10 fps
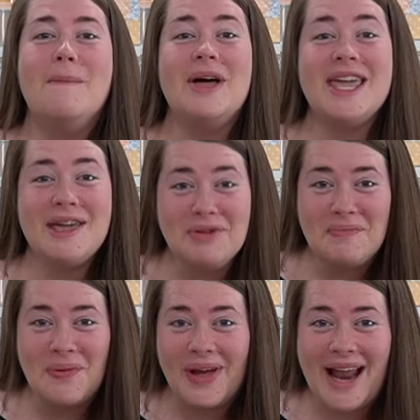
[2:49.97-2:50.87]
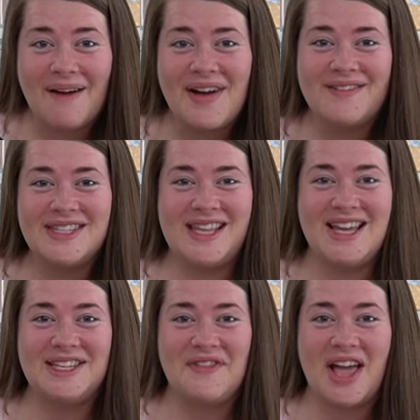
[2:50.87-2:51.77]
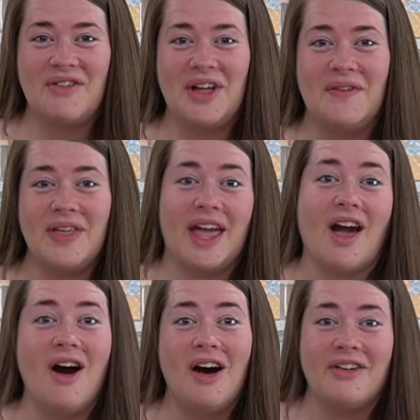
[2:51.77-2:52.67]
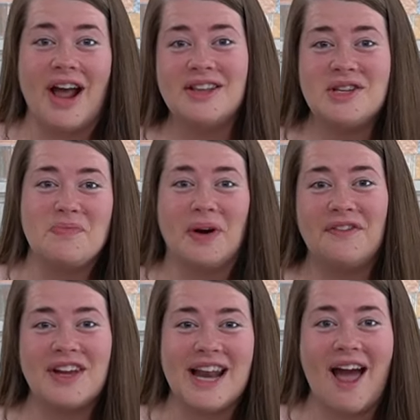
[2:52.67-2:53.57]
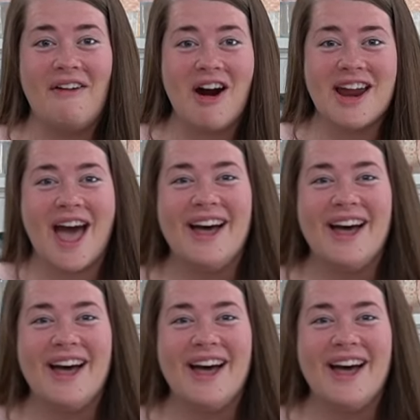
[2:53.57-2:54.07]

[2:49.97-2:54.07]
But he will point out my mistakes in my quilt and be like, oh, not so perfect now, are ya?